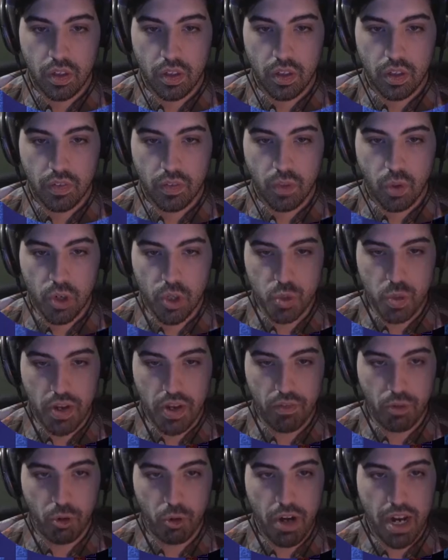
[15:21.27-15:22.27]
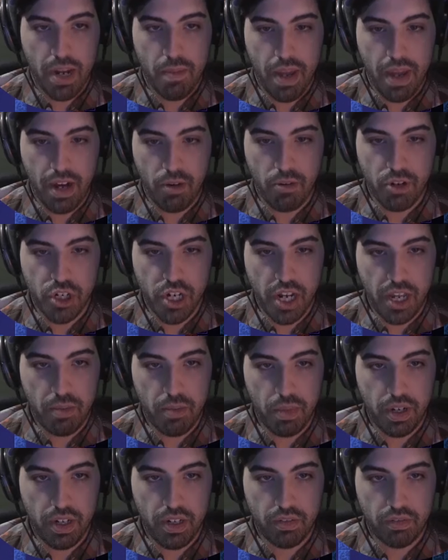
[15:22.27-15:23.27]
Of course, we have great mana regen,
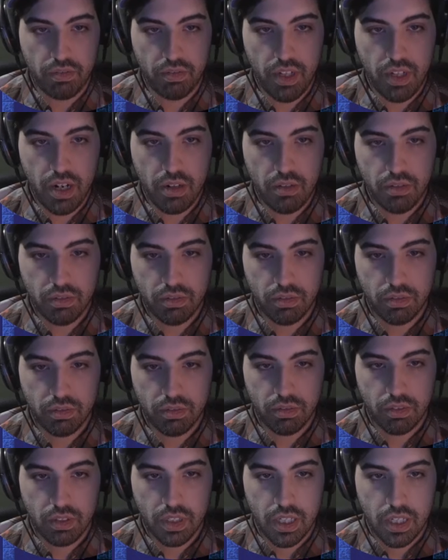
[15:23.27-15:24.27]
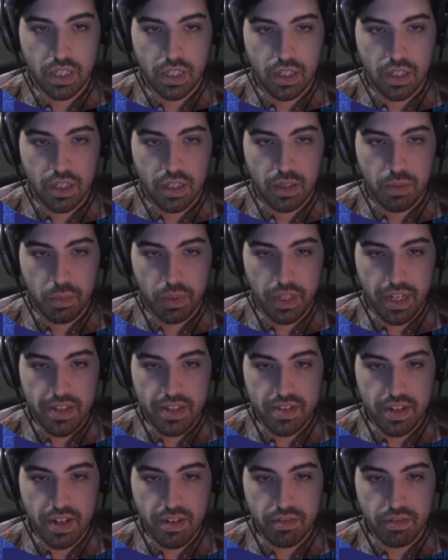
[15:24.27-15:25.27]
but, you know, play it
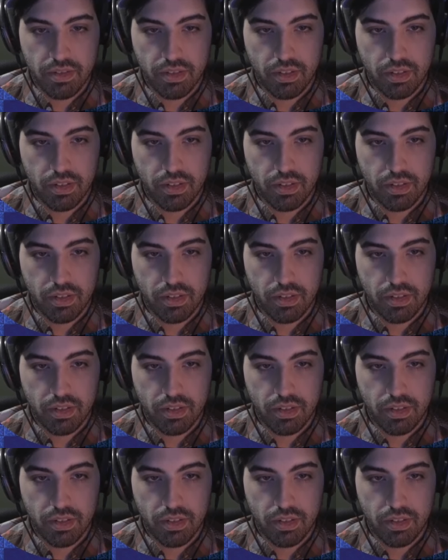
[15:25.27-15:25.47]
safe.